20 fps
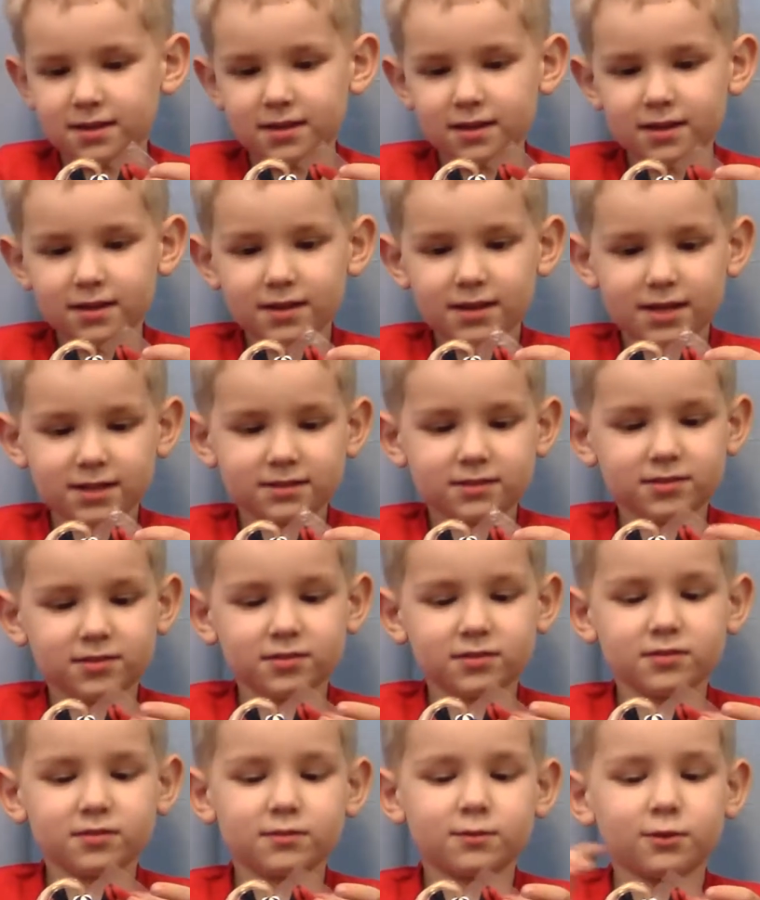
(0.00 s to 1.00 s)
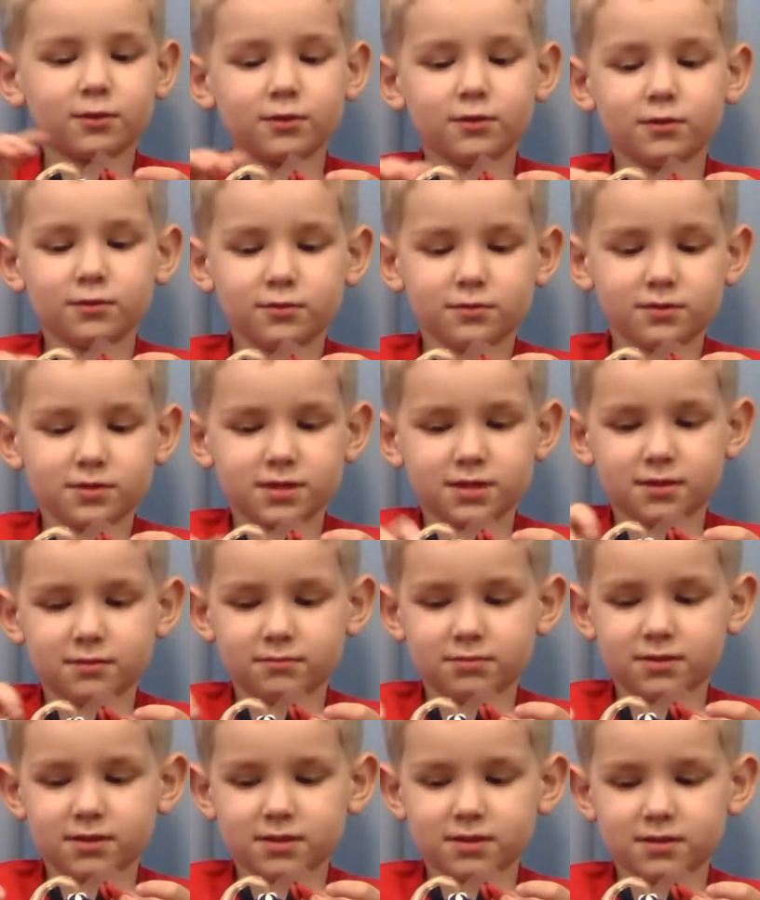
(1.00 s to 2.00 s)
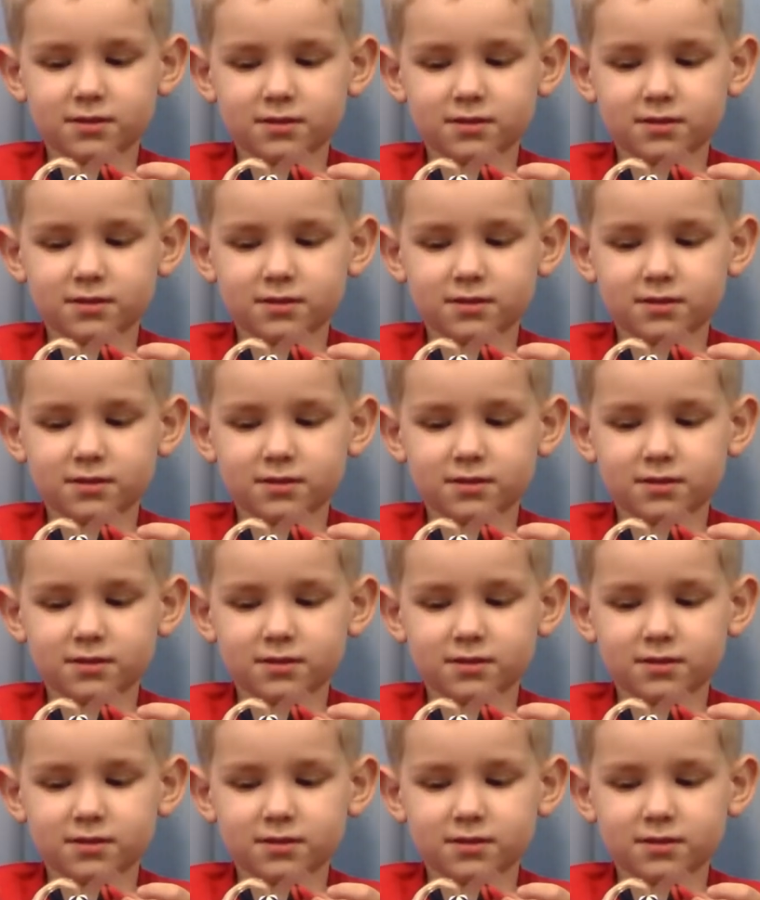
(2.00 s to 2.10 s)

like there's a girl or something.